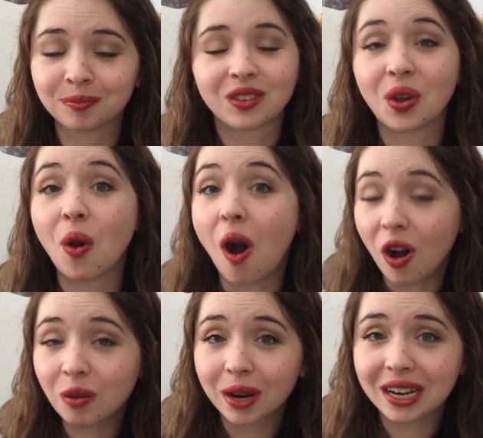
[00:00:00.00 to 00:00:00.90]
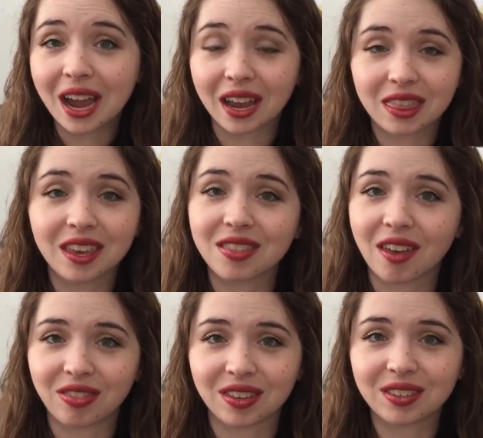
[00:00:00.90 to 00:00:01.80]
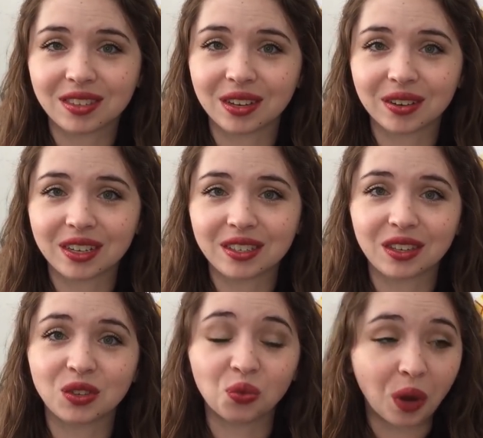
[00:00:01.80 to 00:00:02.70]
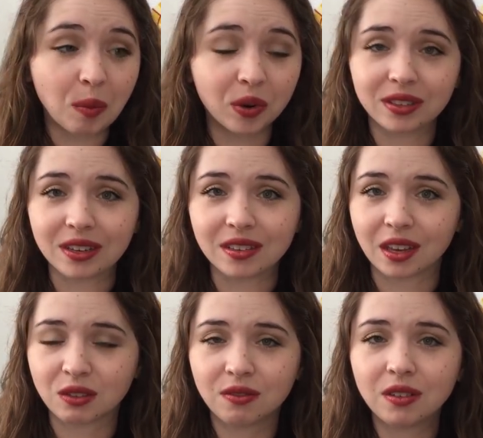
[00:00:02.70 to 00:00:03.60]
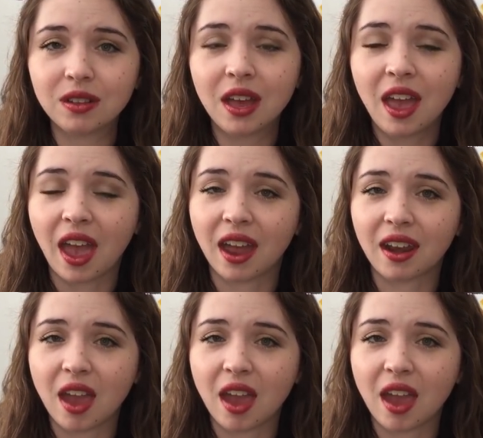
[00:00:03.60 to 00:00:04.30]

So already I think that this series is way more successful and